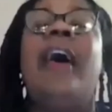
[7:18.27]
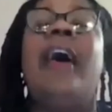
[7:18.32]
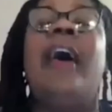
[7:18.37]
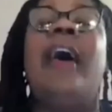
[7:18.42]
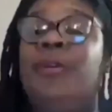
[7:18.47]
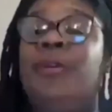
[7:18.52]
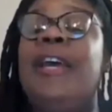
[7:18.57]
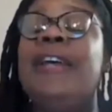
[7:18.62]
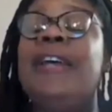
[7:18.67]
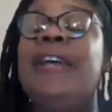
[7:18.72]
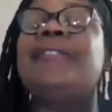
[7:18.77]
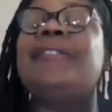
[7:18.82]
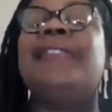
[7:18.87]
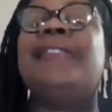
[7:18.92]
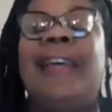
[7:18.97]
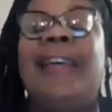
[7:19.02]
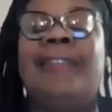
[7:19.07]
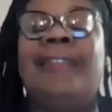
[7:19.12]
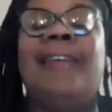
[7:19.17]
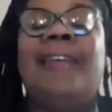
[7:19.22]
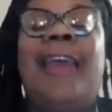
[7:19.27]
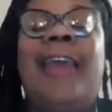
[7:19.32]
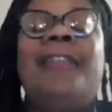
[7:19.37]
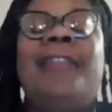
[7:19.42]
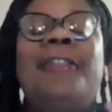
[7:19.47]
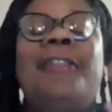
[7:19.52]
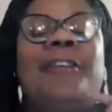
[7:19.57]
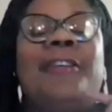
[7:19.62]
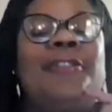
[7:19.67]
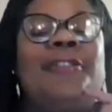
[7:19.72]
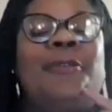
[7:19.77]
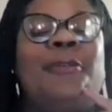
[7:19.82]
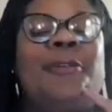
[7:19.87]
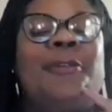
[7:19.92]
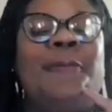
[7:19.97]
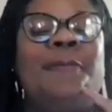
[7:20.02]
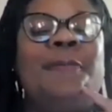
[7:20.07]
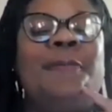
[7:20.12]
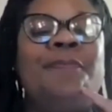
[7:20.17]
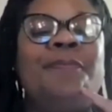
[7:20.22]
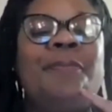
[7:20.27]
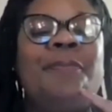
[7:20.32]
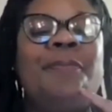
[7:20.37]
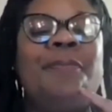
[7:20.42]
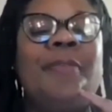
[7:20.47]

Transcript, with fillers: You guessed it, at the Catholic school.